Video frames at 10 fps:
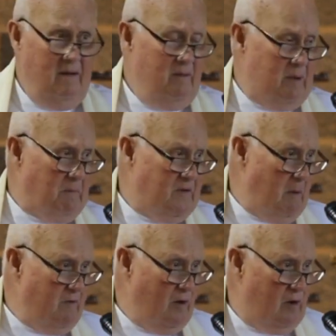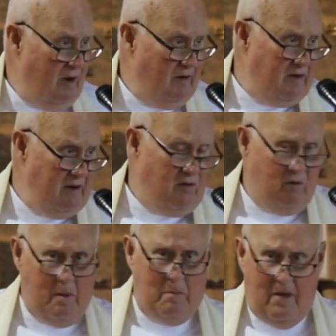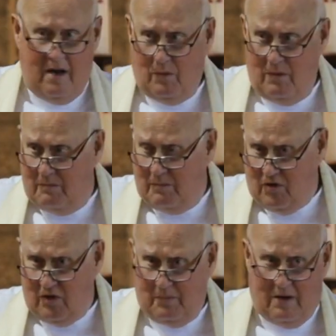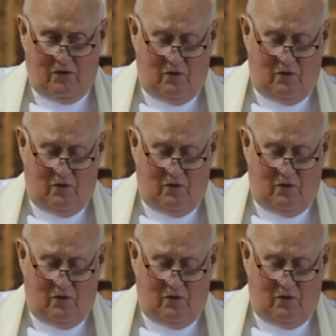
Perhaps some of the clergy need to remember that when the bishop has to